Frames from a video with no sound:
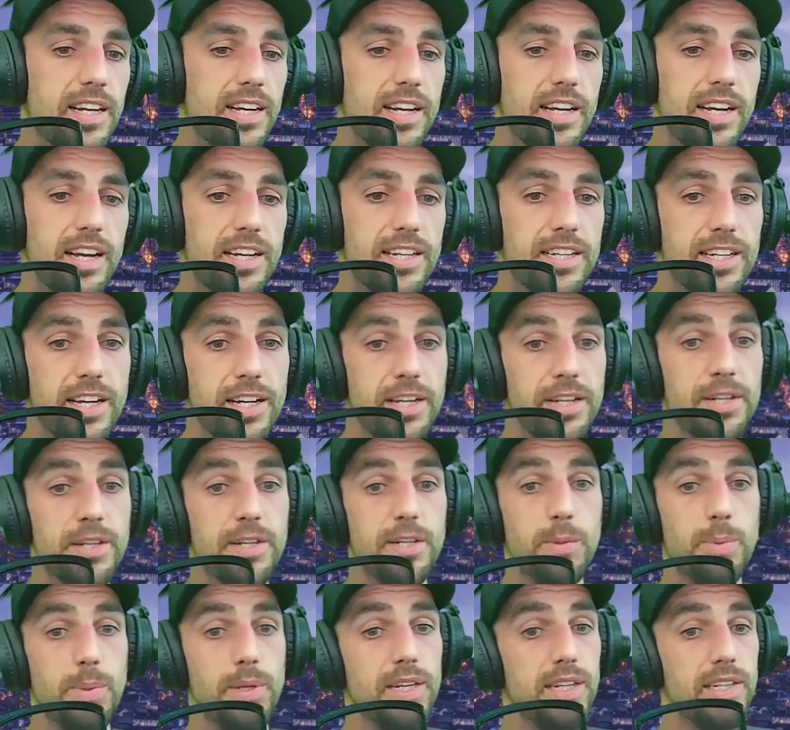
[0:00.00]
and, and other
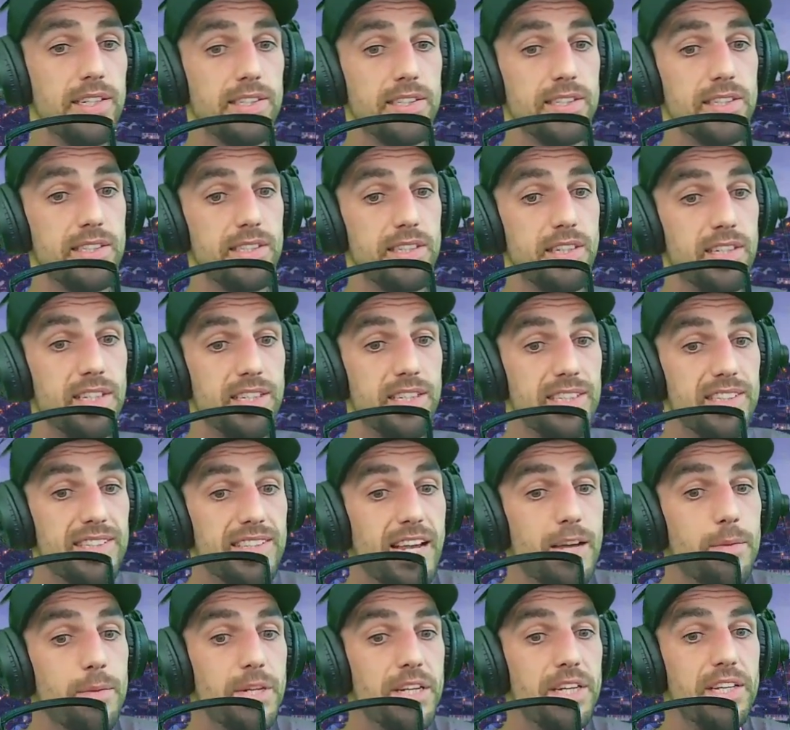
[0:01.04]
places they're
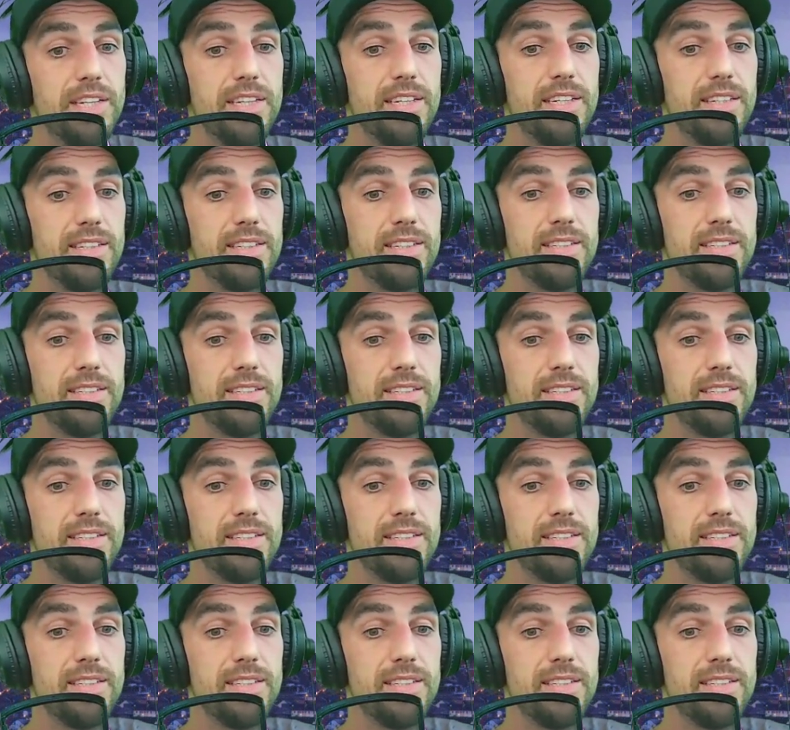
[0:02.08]
examining the,